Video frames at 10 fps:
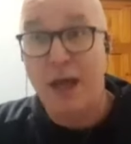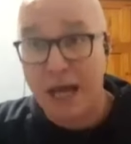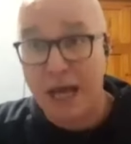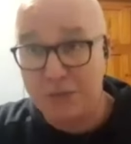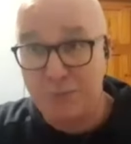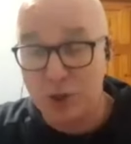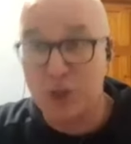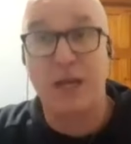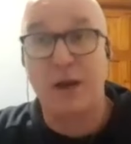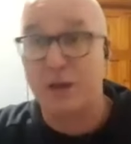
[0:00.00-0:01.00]
And she's
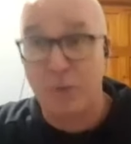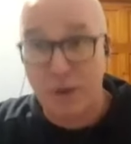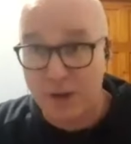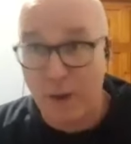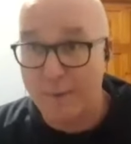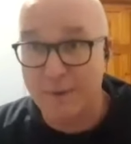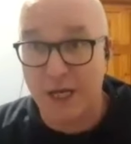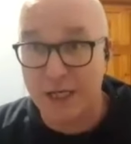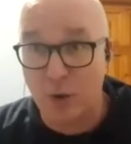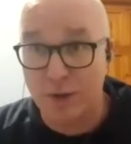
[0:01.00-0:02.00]
pushing there, the, there's a
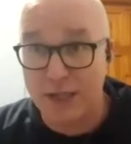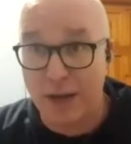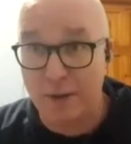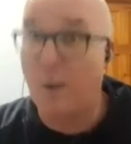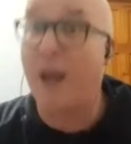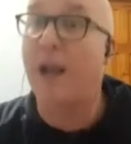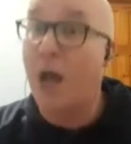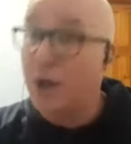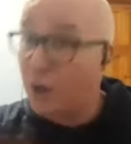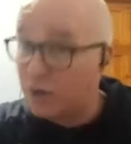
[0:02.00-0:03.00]
website going there as well.
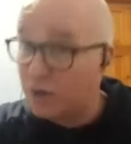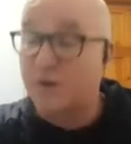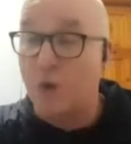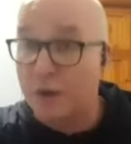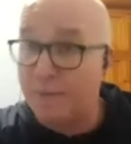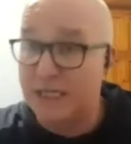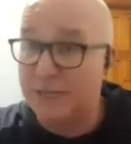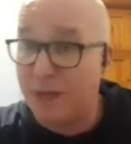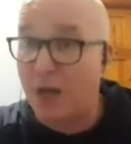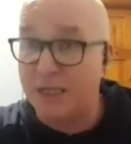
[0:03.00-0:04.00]
Look, there's good committees
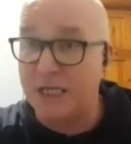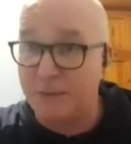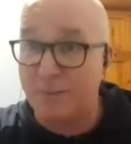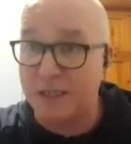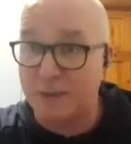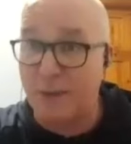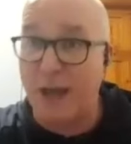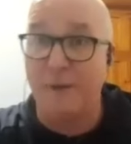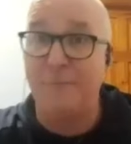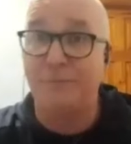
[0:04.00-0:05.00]
yeah, behind these people as
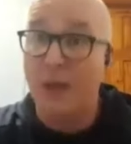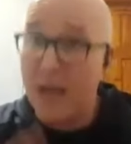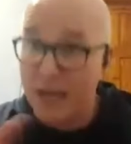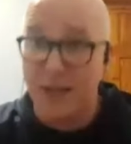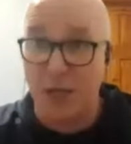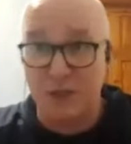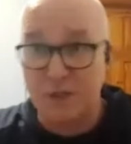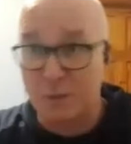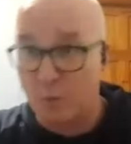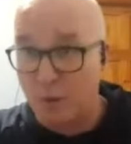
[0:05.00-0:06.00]
well. It's not
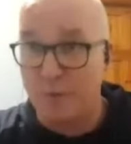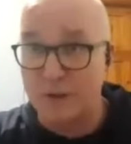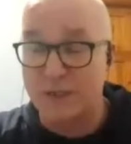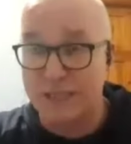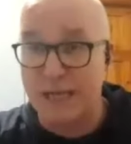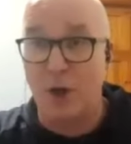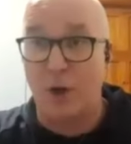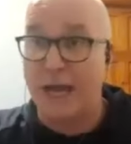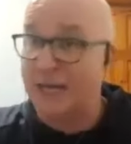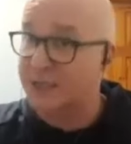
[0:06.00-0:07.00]
just one person team and
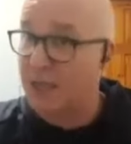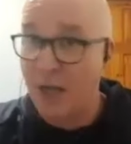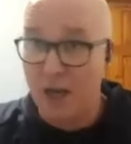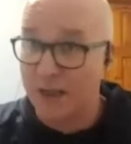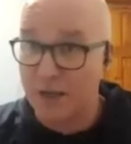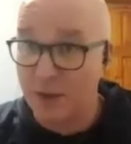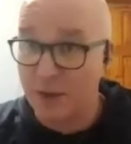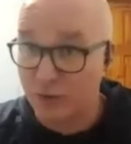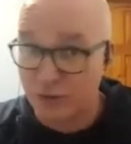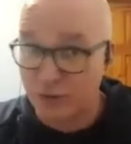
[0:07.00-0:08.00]
all that. Like there's
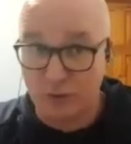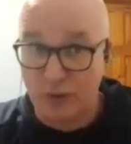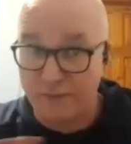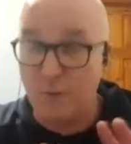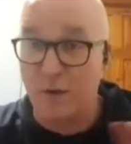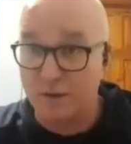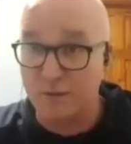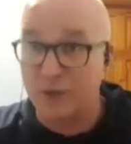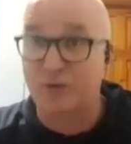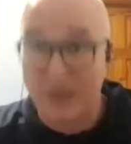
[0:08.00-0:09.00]
been, I've worked
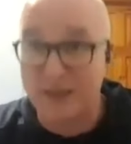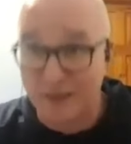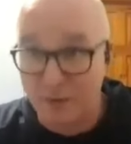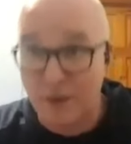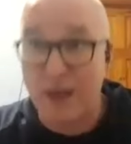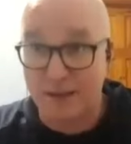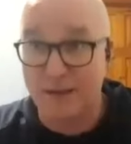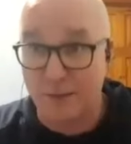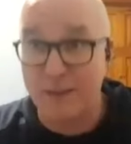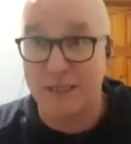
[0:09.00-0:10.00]
with three great
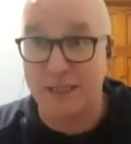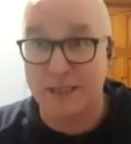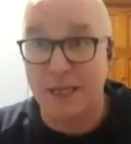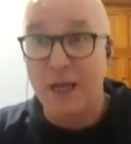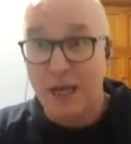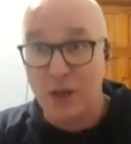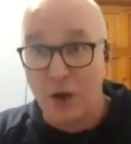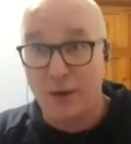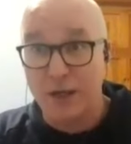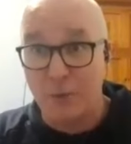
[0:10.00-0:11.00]
committees in
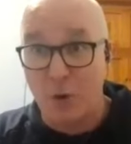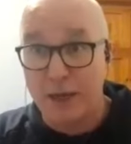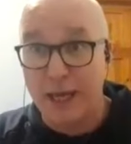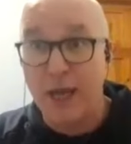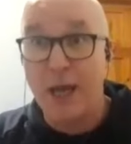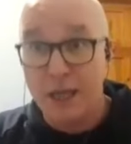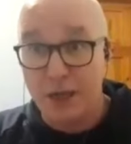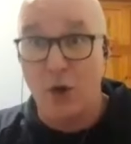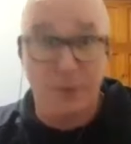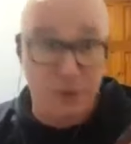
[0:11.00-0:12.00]
Galway Camogie you
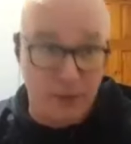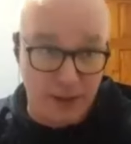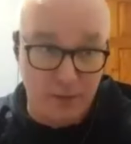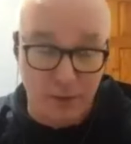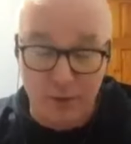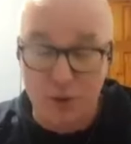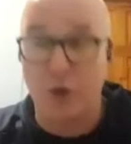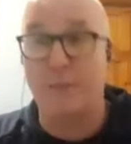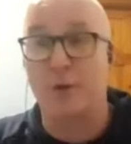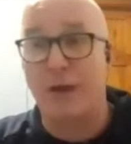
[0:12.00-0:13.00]
know, between
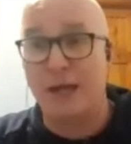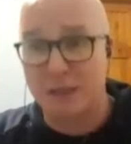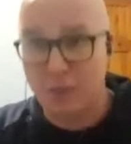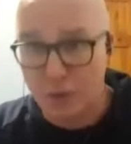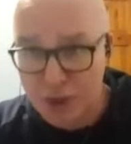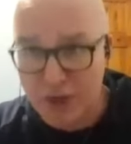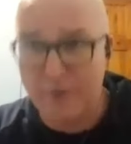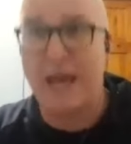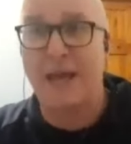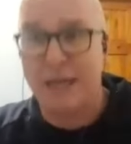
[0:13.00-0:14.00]
Jerry McGrath's crew,
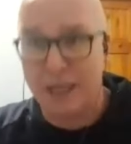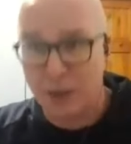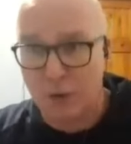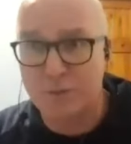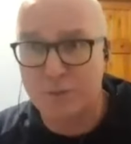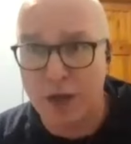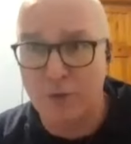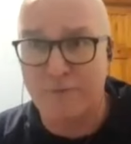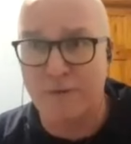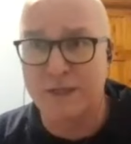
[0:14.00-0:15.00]
Jerry Henley, and of course Brian
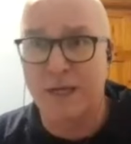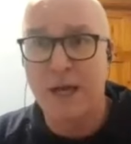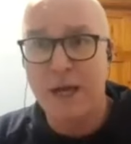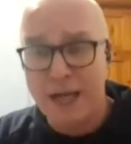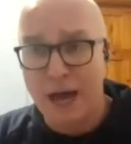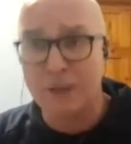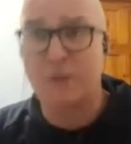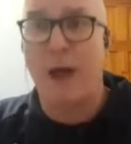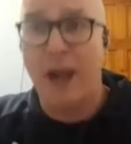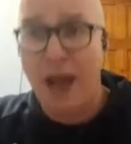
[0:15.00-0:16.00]
Griffin's now as
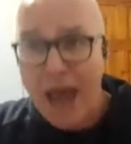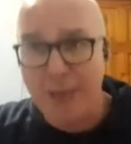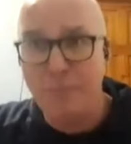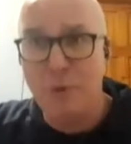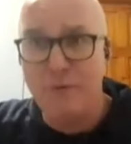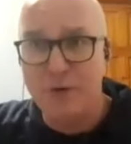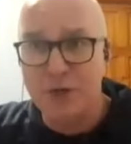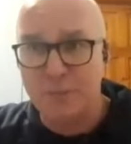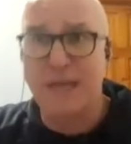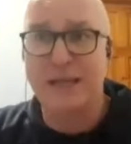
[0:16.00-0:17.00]
well, and moving us
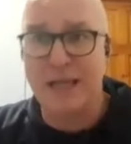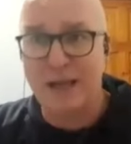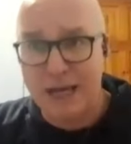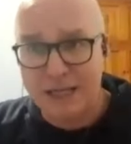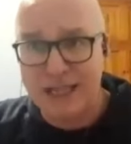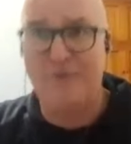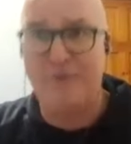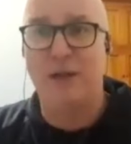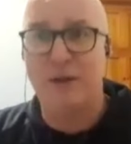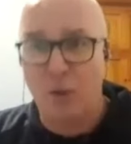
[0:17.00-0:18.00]
up that next
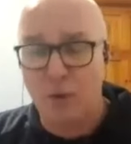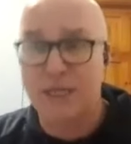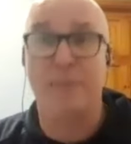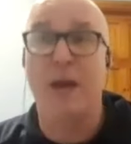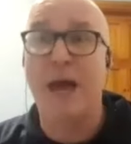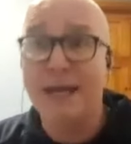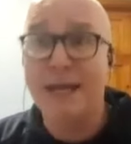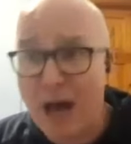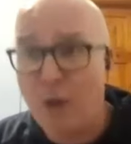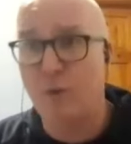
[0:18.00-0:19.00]
level the whole time.
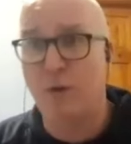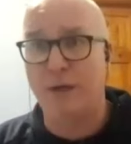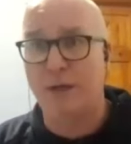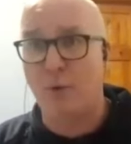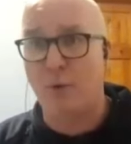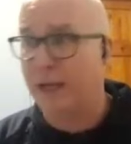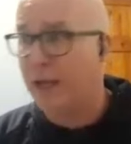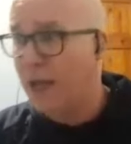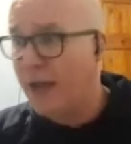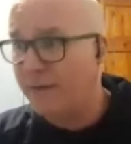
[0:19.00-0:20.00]
Now, Galway
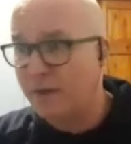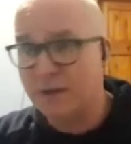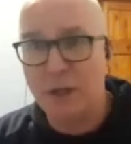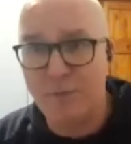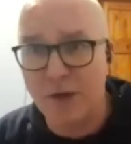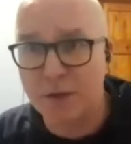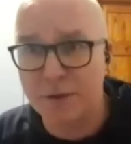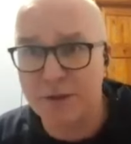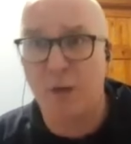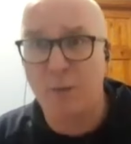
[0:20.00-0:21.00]
Camogie, if there's club
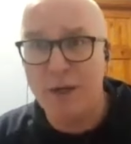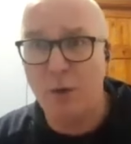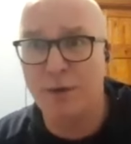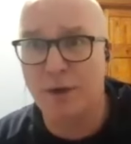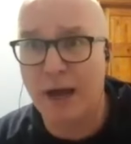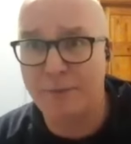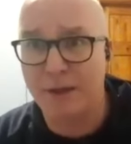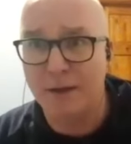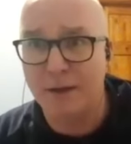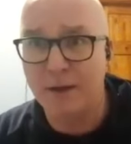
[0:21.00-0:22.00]
fixtures on, we know when they're happening.